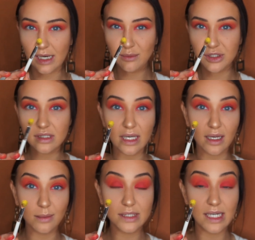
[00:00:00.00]
I'm just like
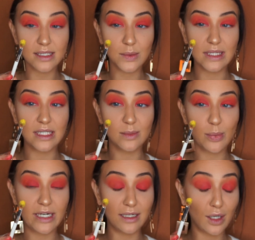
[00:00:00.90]
obsessed with these
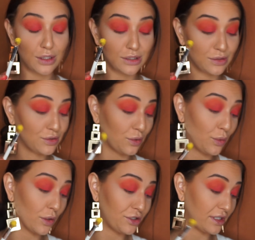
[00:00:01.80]
bright colors, so
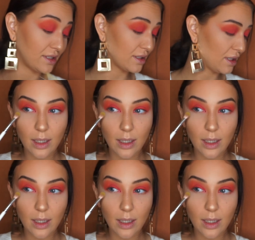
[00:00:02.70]
gorgeous.